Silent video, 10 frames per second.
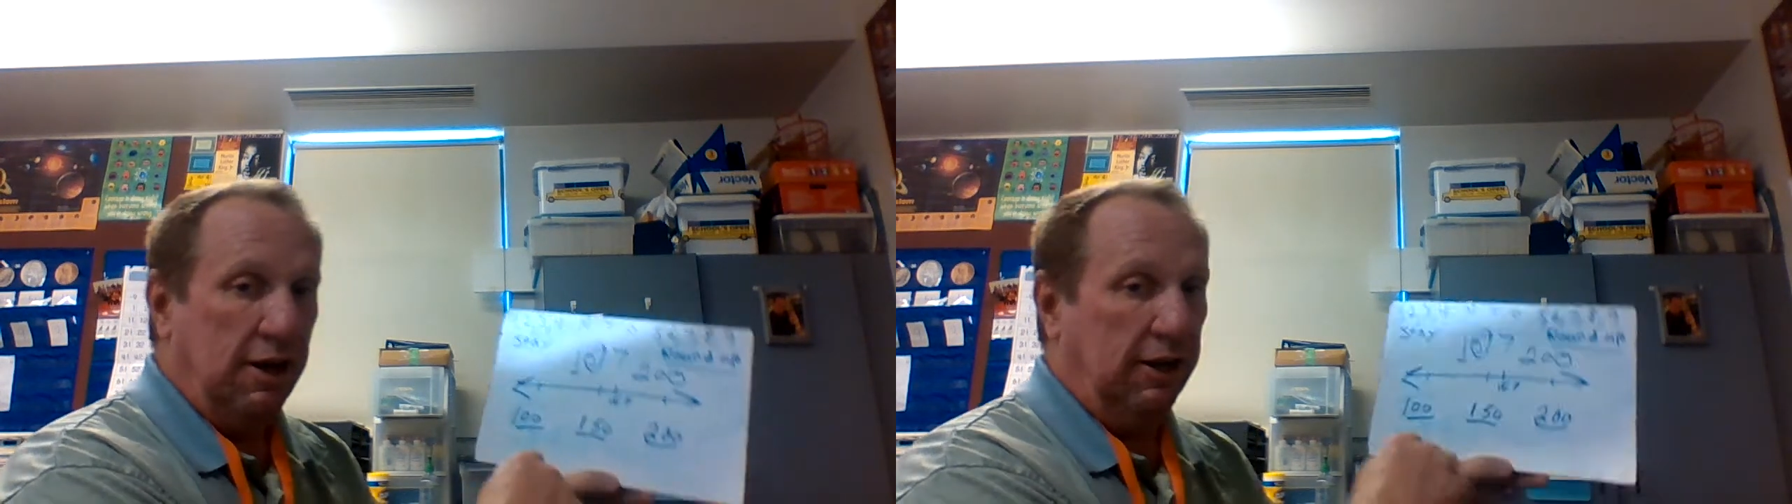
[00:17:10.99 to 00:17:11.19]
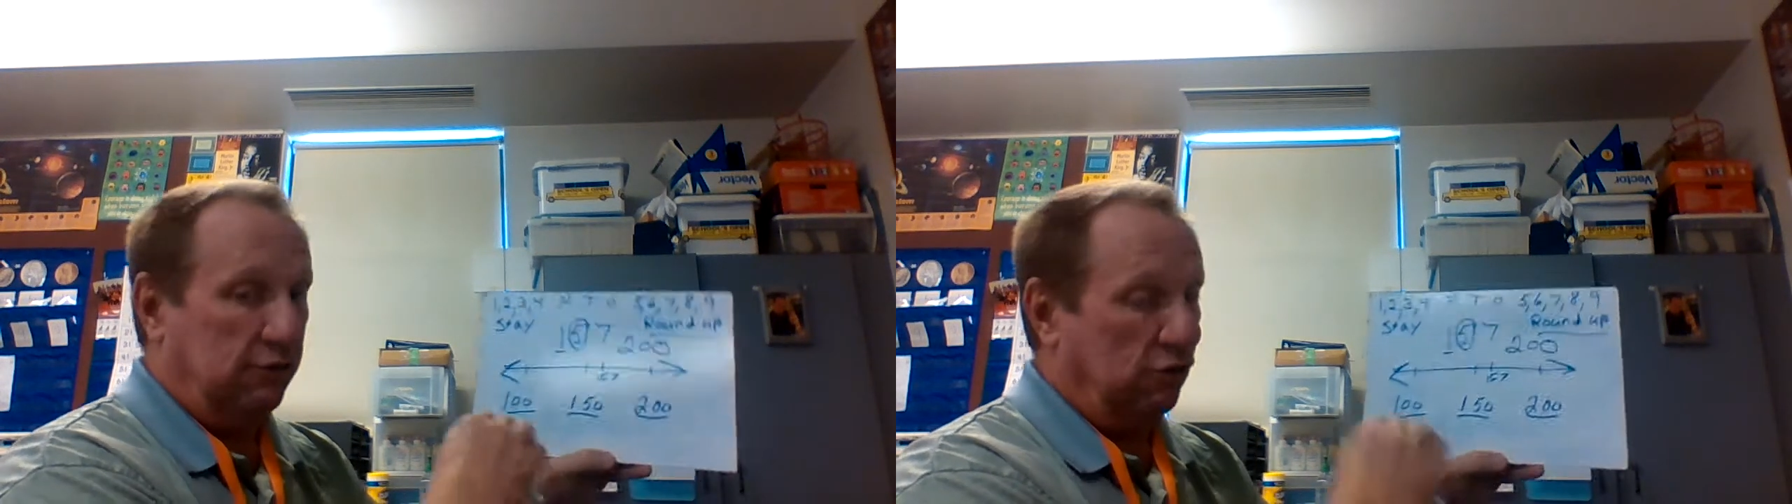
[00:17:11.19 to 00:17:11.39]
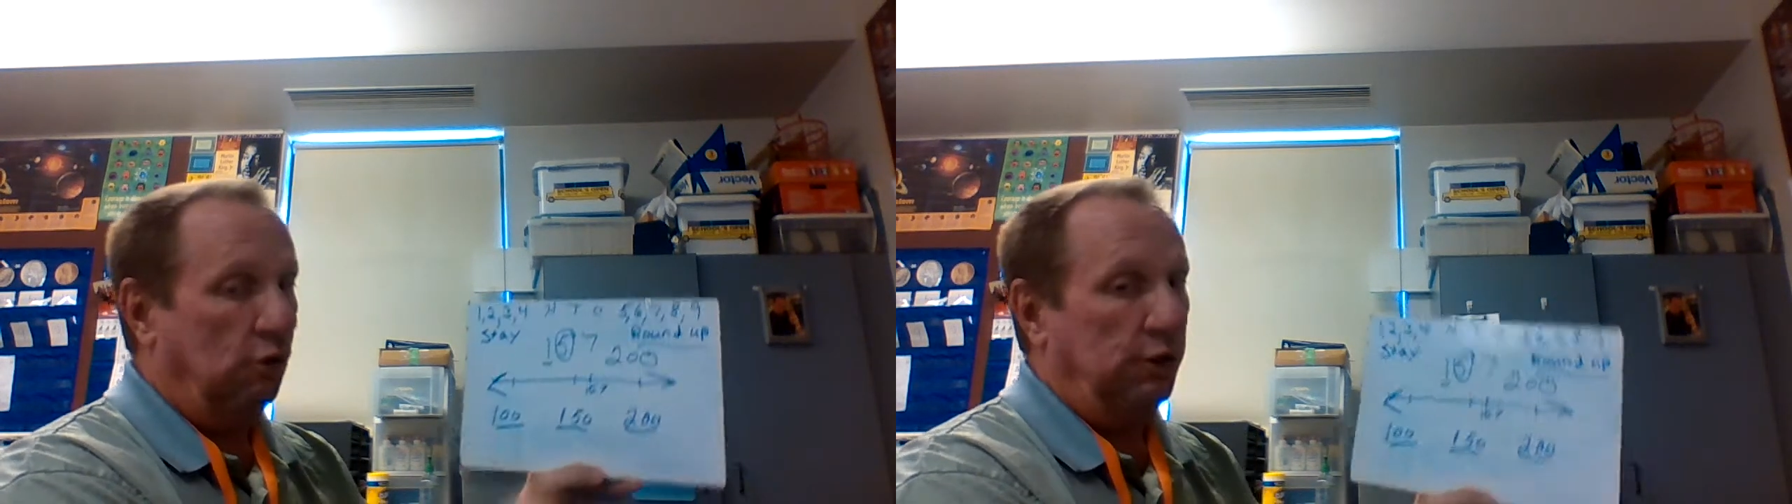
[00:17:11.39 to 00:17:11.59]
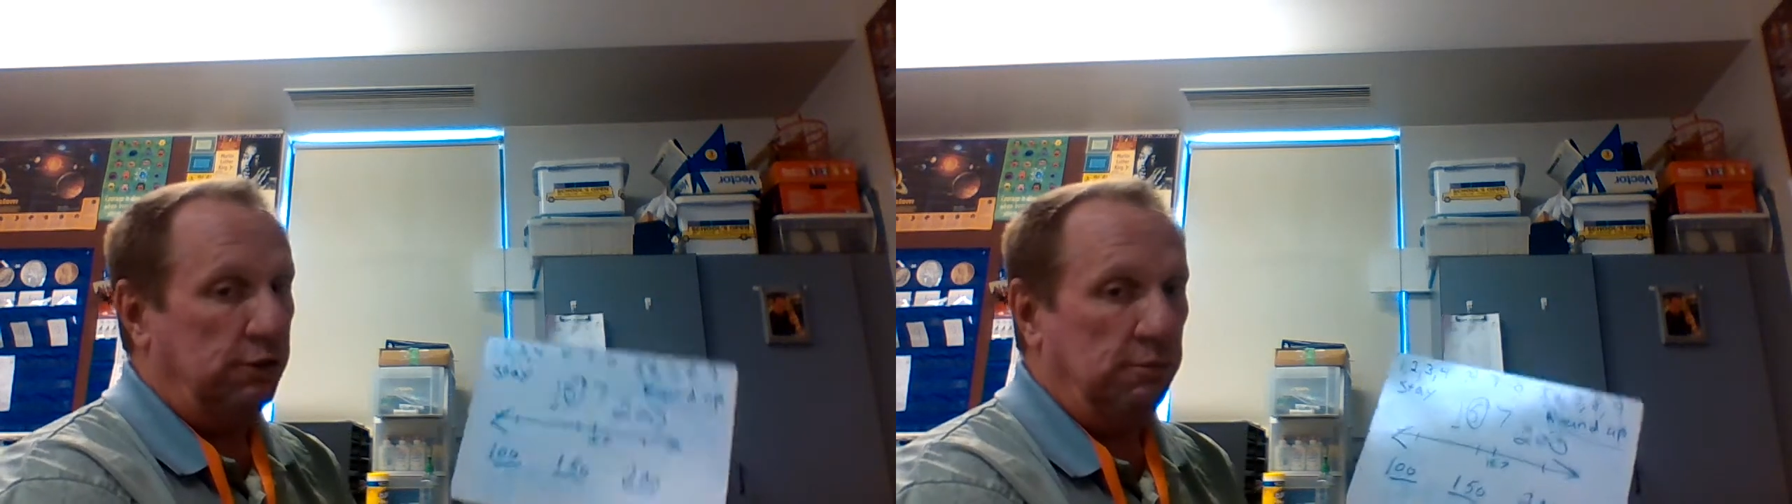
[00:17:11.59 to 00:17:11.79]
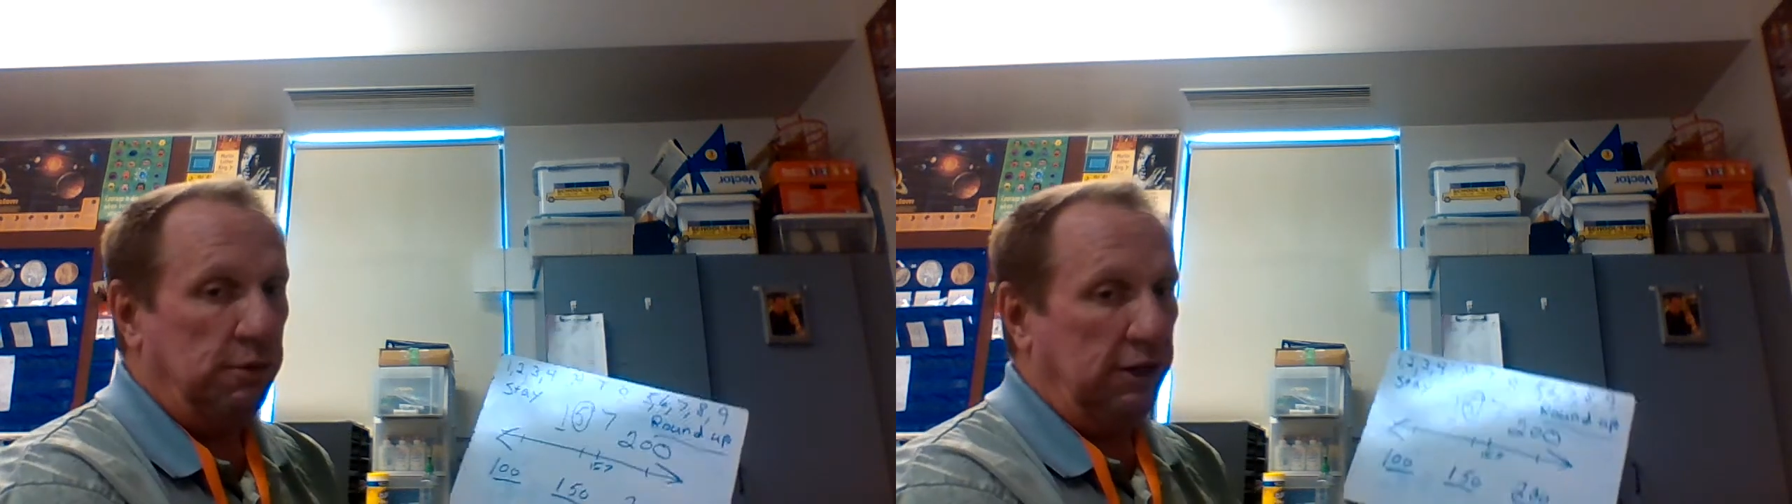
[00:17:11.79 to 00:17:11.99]
it's going
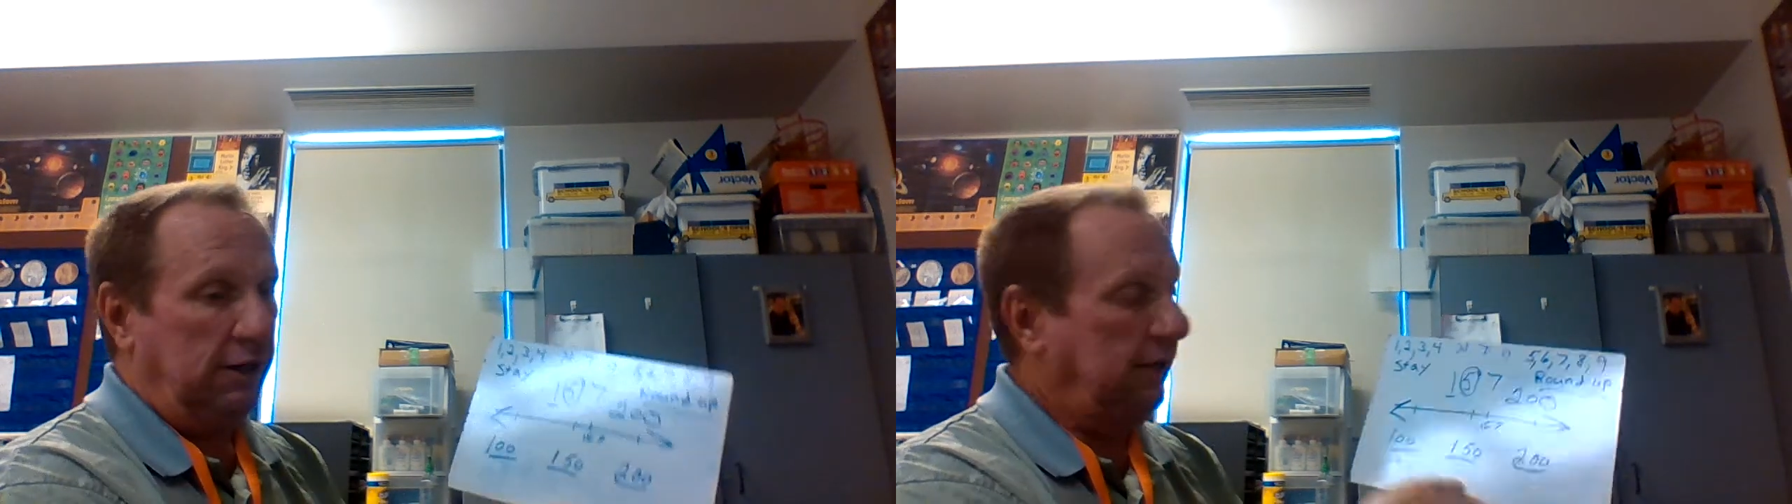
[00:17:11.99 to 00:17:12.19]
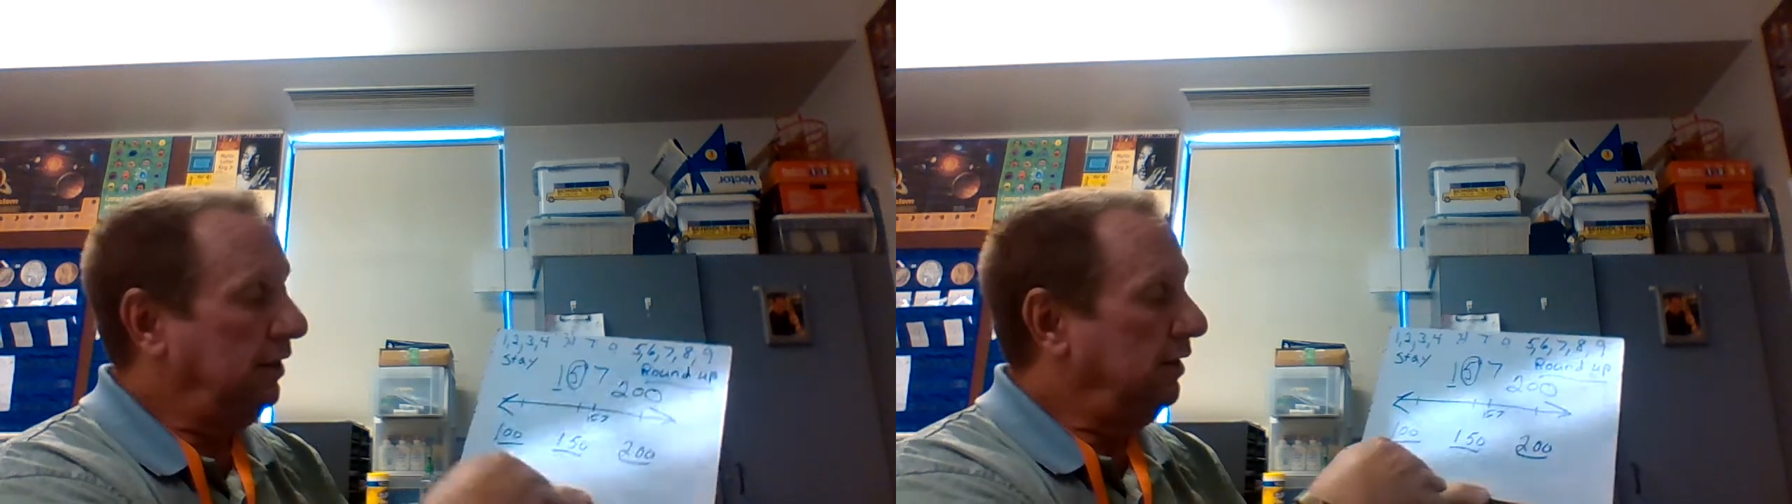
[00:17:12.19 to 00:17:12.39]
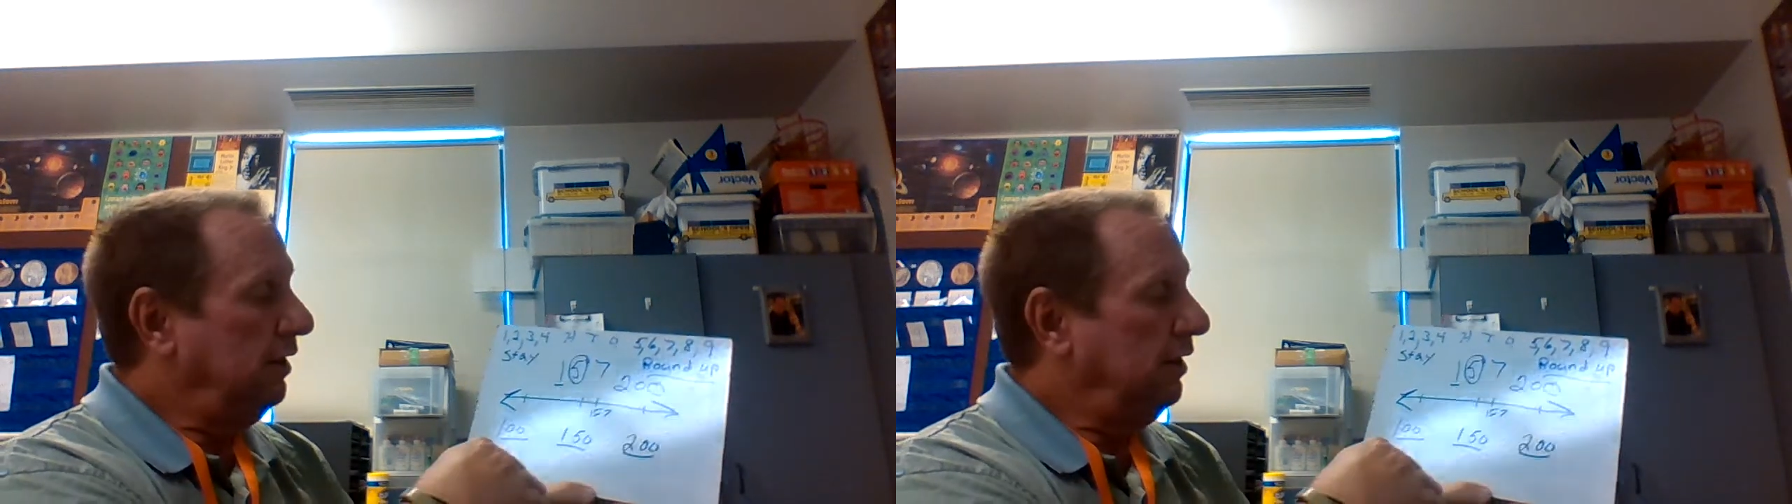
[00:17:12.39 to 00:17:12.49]
to be